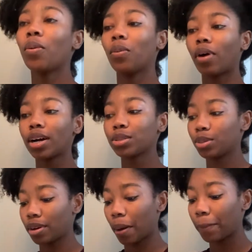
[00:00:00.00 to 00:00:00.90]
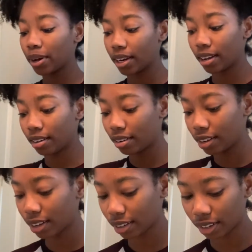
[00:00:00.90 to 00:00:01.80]
Watch when I put it
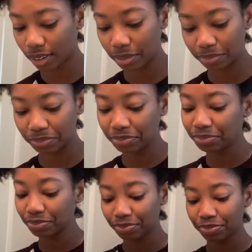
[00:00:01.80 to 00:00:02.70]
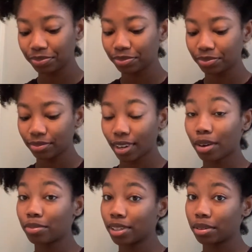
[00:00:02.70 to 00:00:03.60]
on, y'all.
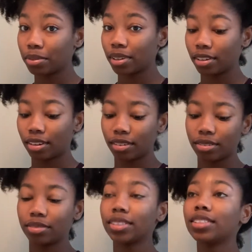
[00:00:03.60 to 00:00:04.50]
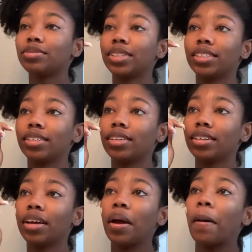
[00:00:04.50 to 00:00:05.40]
I'm really putting y'all on. It's really the
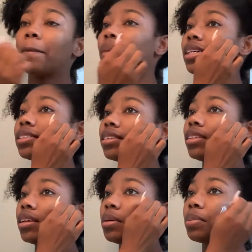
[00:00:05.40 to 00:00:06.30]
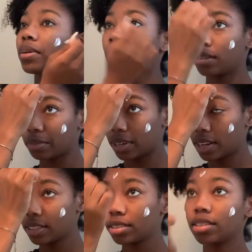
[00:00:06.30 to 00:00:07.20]
best lip
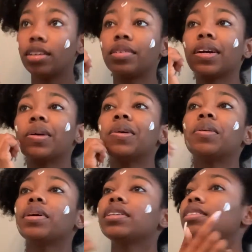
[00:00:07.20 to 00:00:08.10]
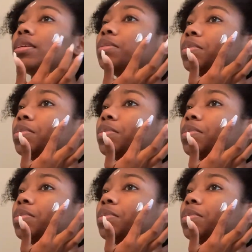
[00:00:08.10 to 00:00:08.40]
combination. I don't care what nobody say.